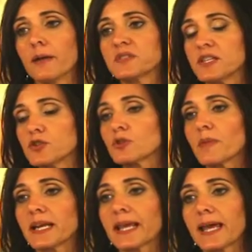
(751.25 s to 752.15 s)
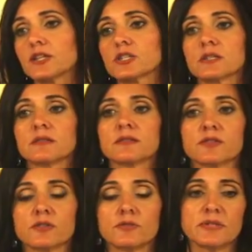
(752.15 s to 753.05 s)
seizure medications
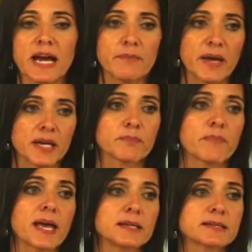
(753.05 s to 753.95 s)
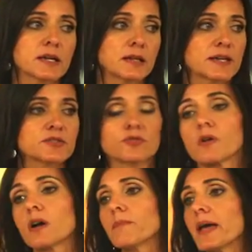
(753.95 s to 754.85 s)
to diabetic meds,
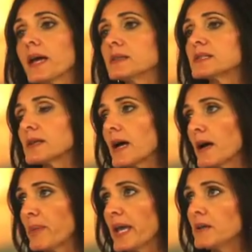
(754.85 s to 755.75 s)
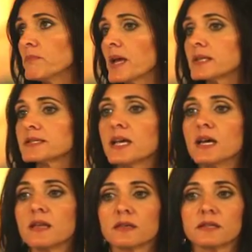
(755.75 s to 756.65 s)
cholesterol meds, pain meds.
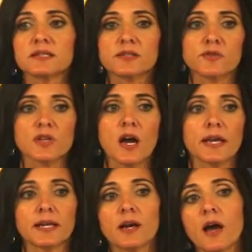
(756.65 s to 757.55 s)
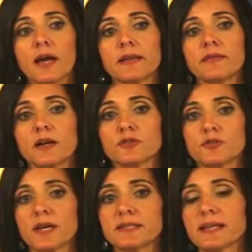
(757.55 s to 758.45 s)
The list goes on, and there are
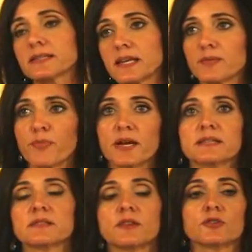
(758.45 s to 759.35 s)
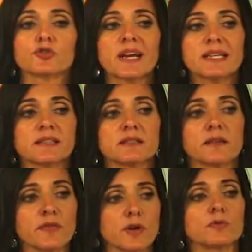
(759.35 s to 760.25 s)
antidepressants, there are traces
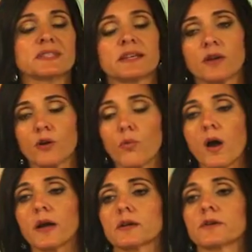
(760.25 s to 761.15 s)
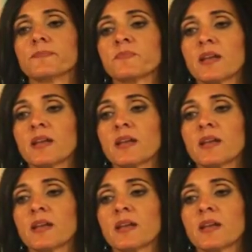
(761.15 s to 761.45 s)
of those in our water.